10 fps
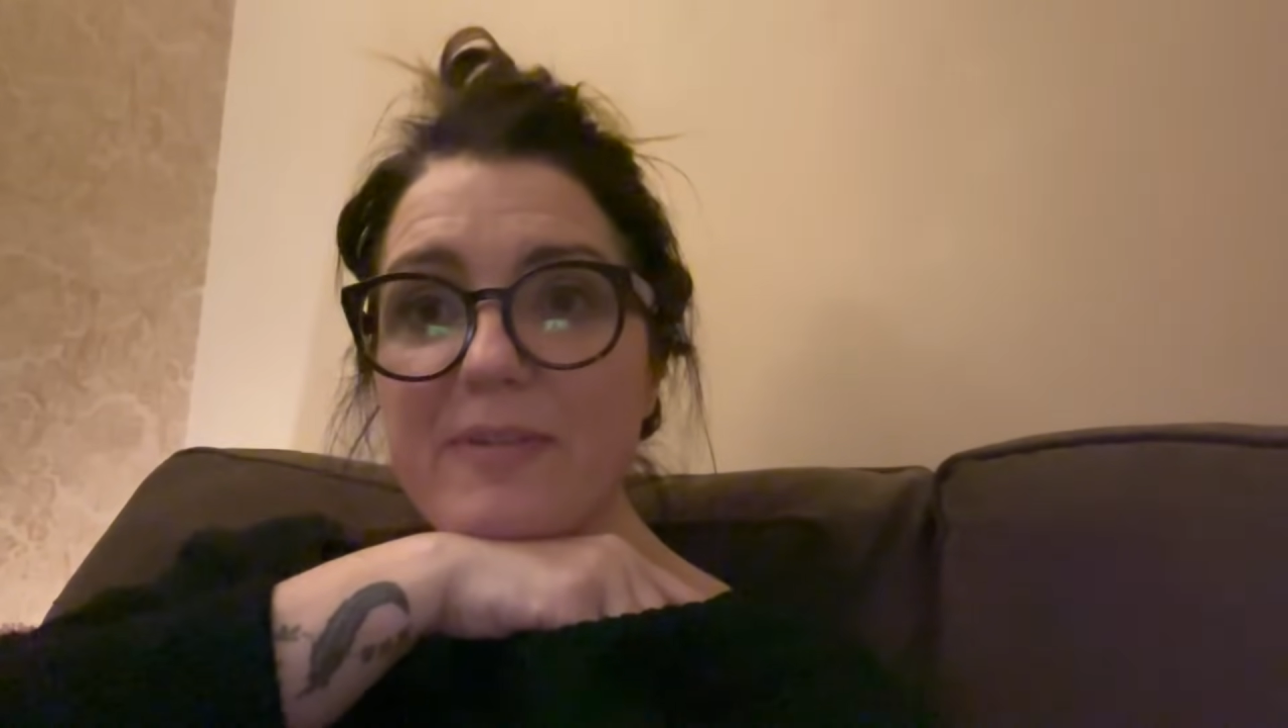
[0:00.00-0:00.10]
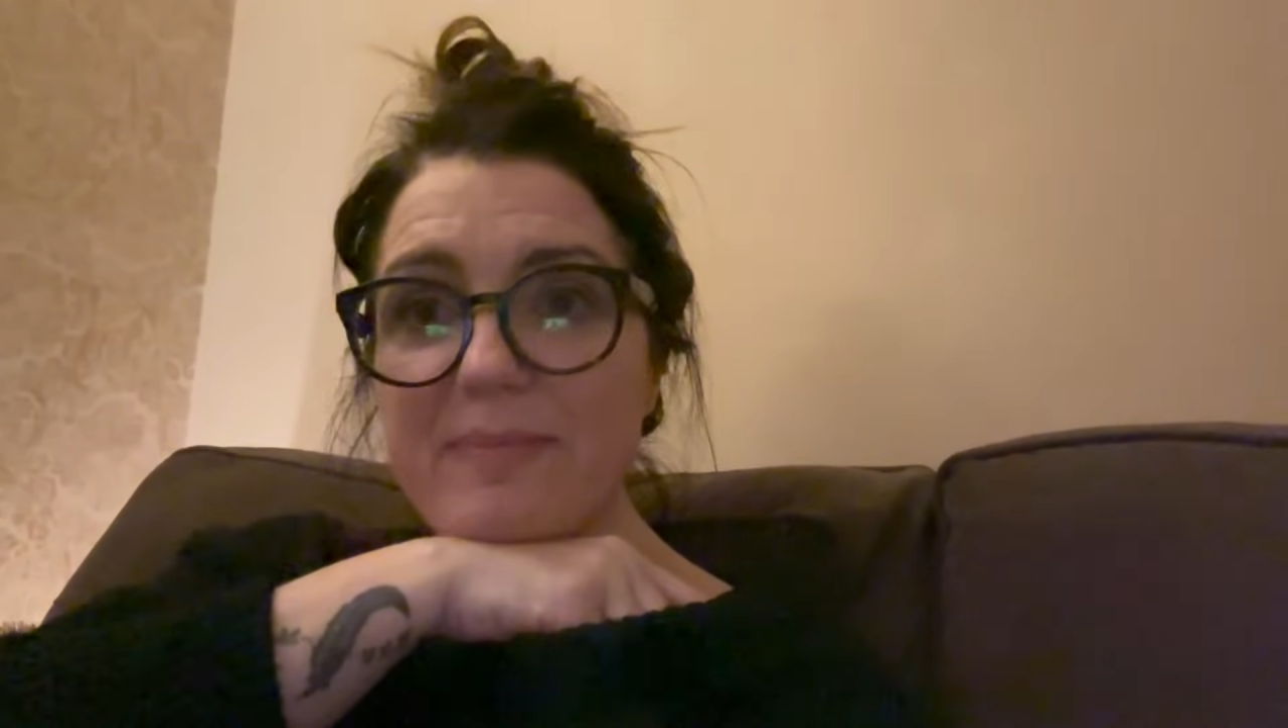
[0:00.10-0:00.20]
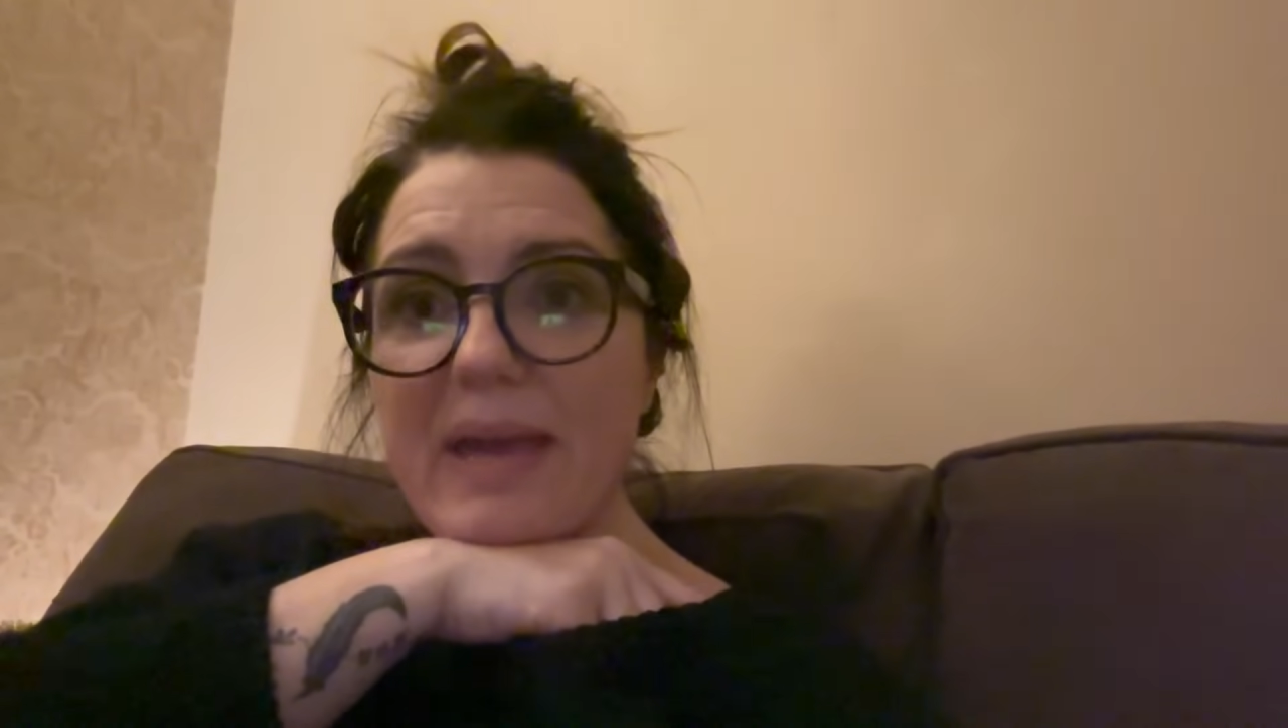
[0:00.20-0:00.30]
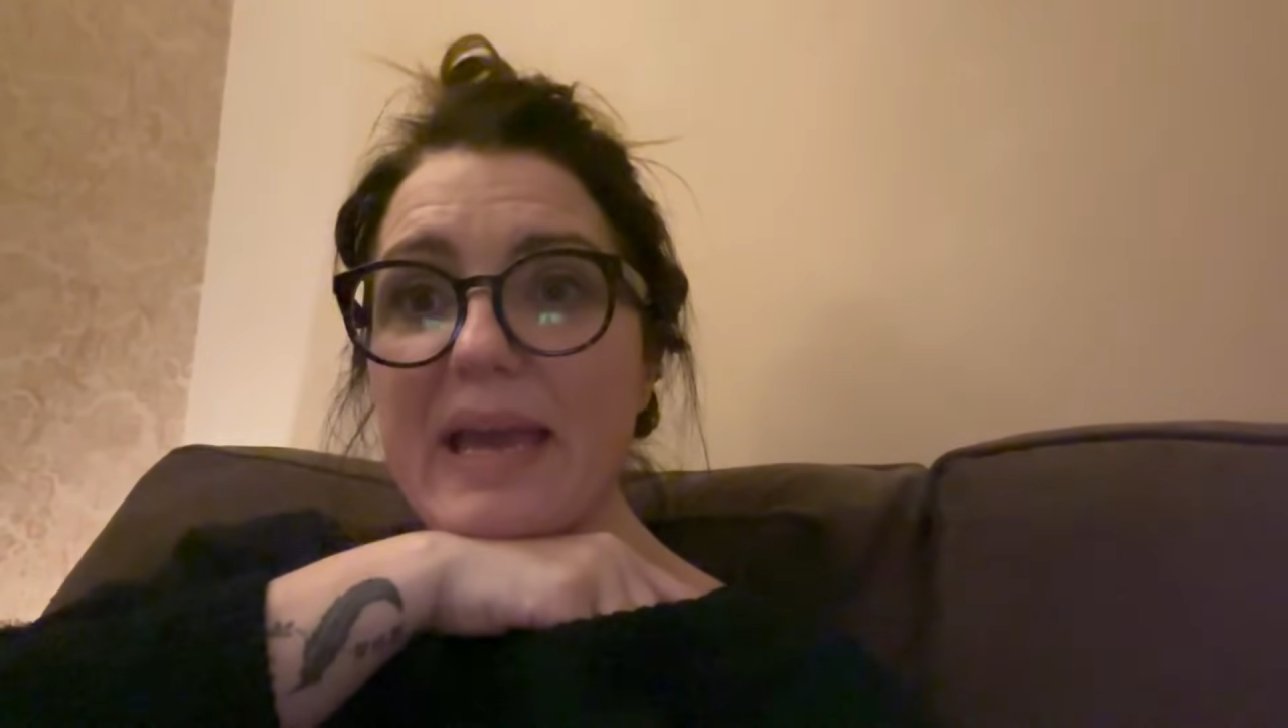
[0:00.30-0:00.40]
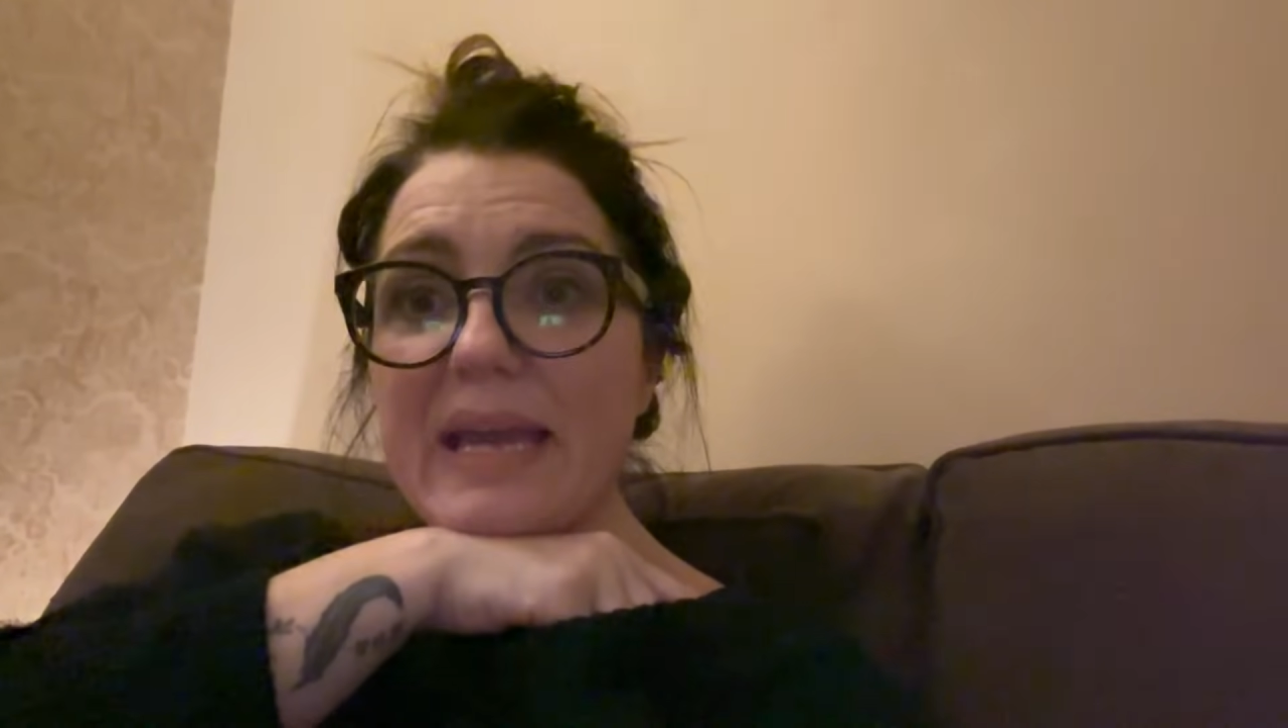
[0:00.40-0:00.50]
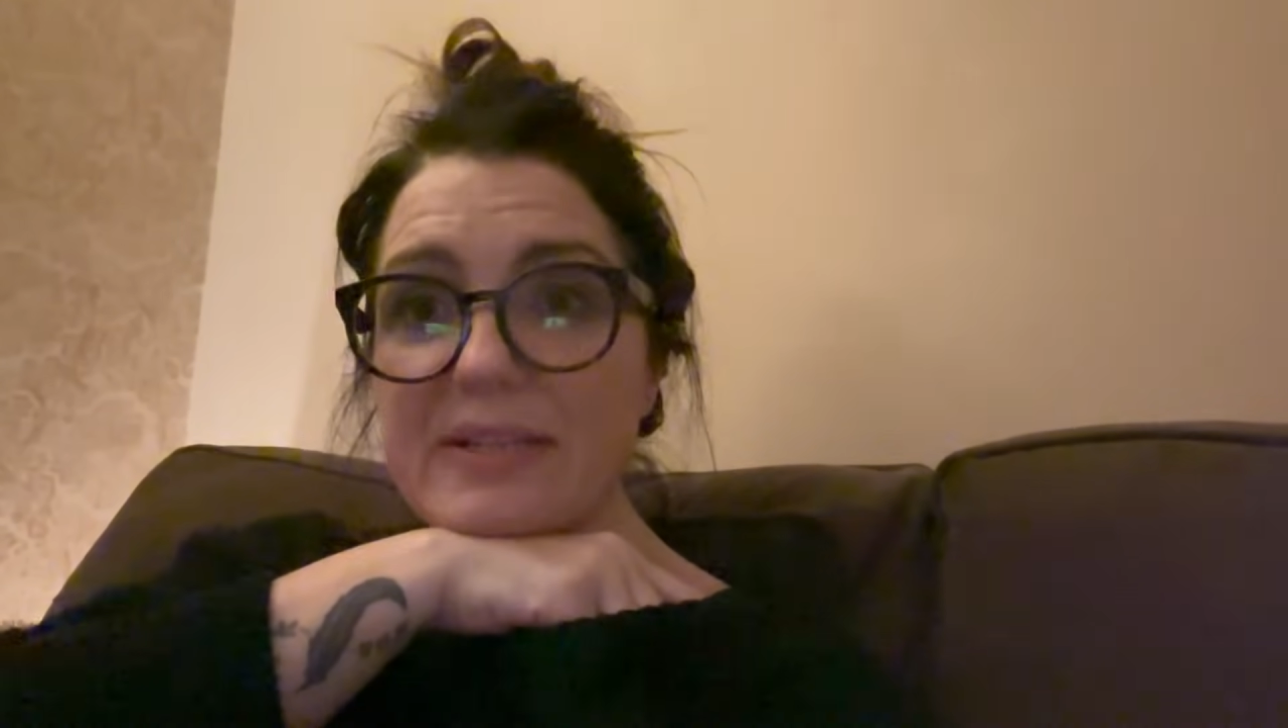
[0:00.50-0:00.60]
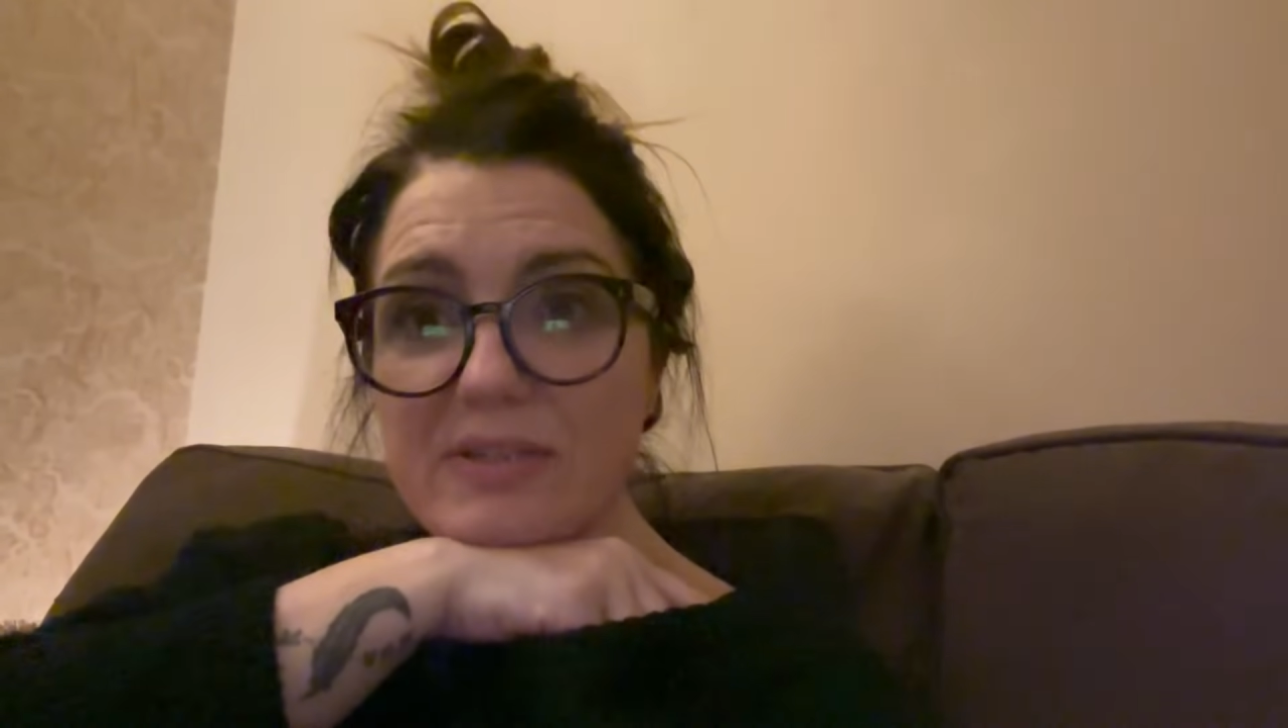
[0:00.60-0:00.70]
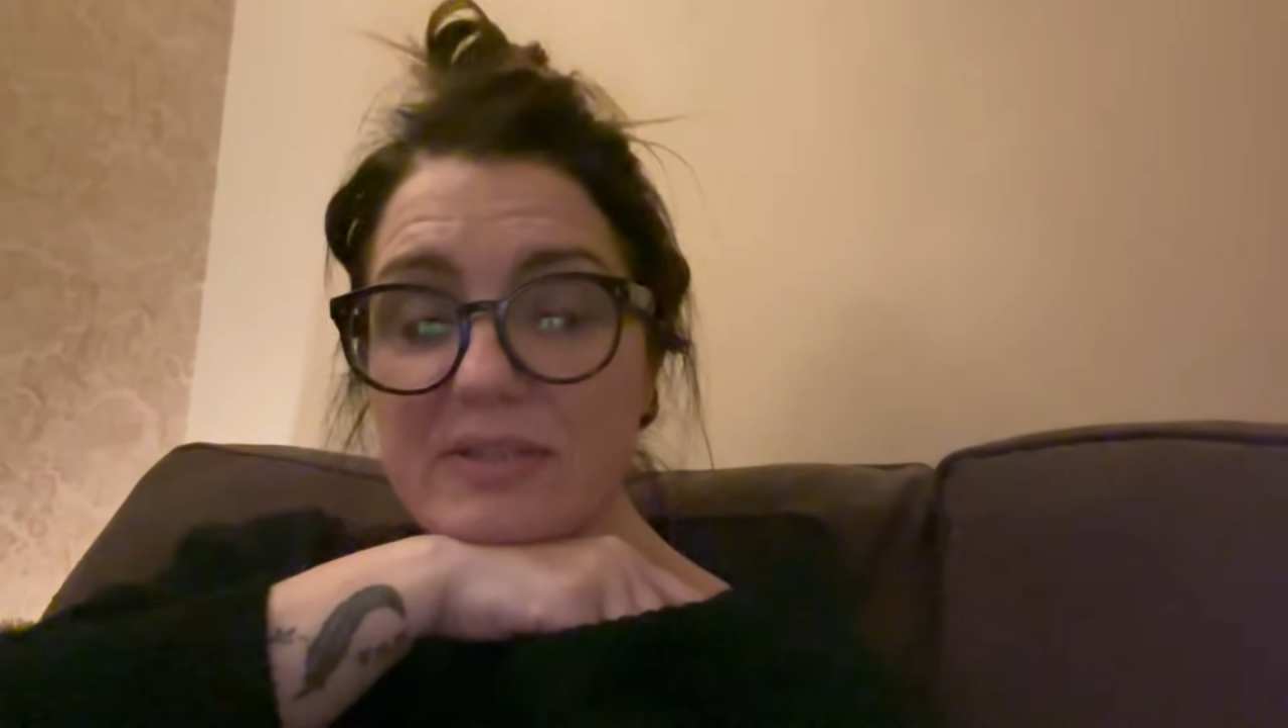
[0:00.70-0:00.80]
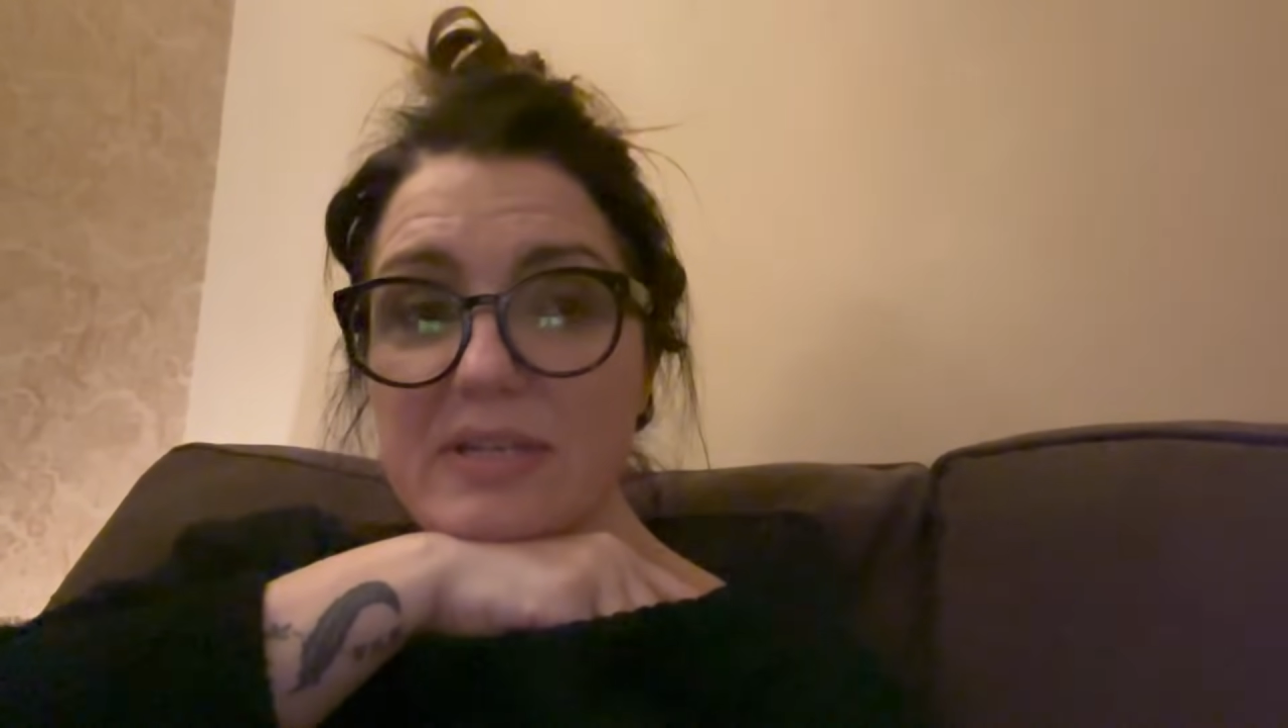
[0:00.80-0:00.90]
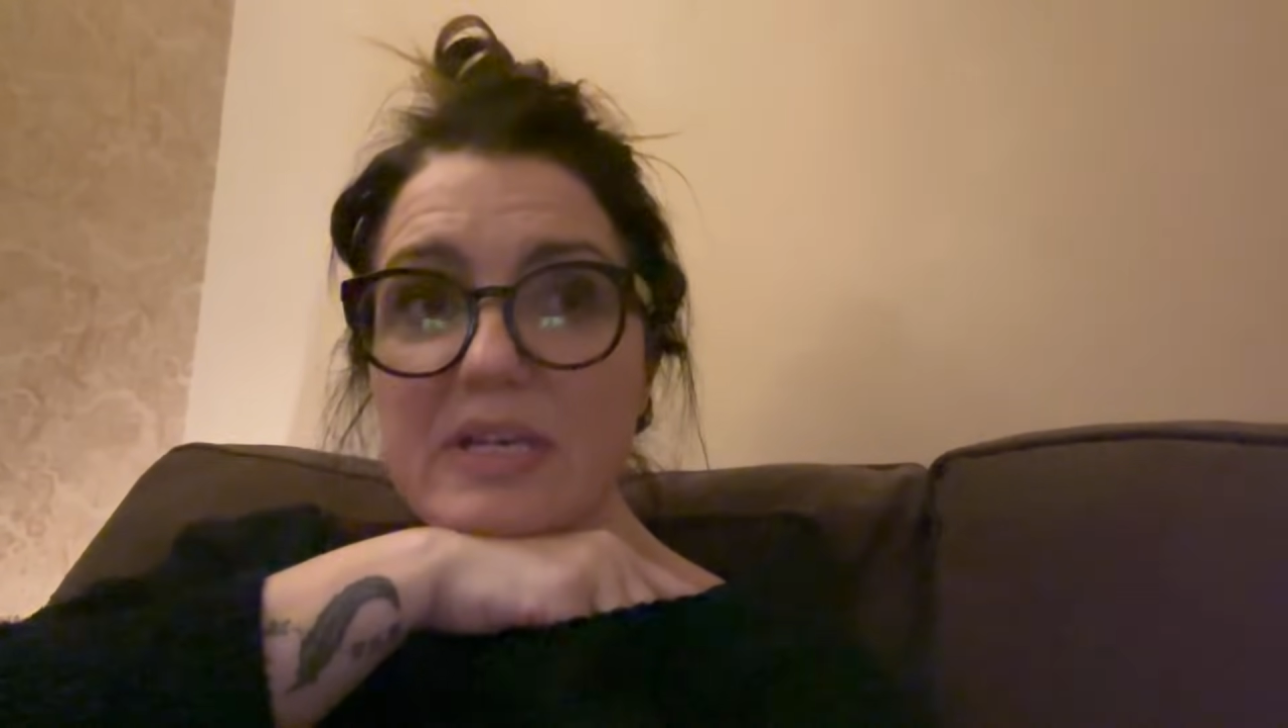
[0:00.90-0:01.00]
have made,
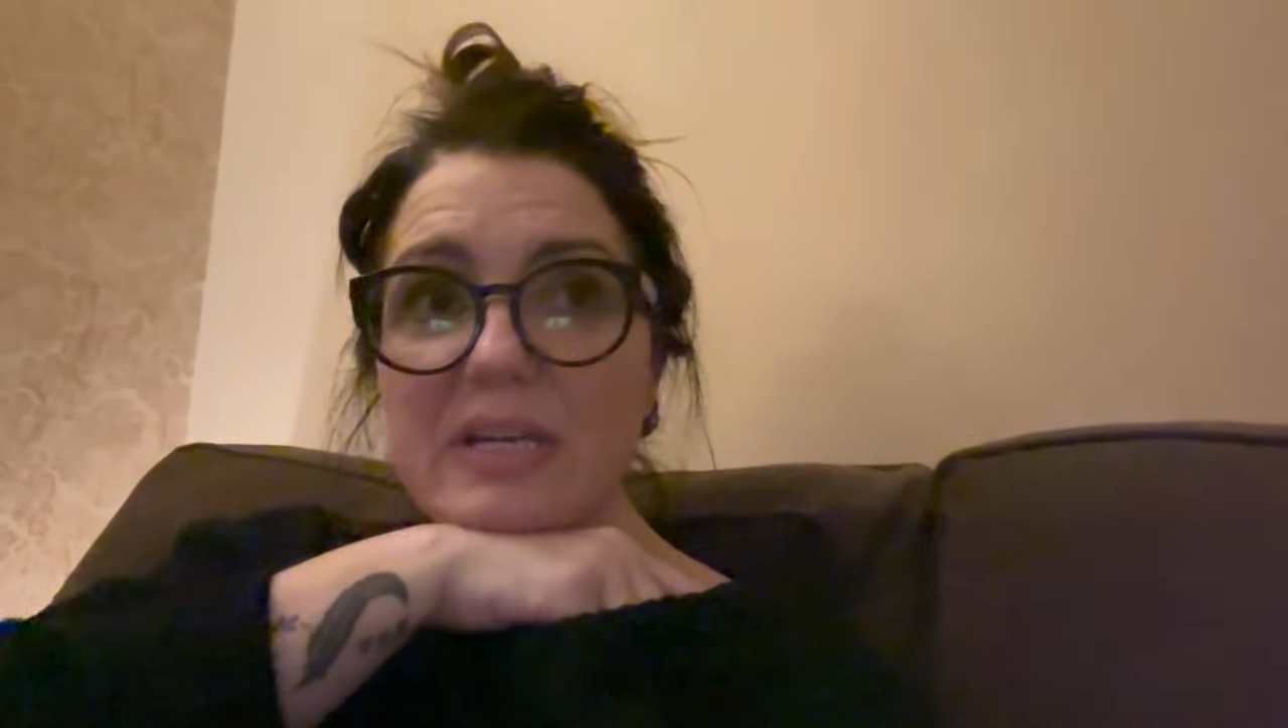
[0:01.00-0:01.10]
and,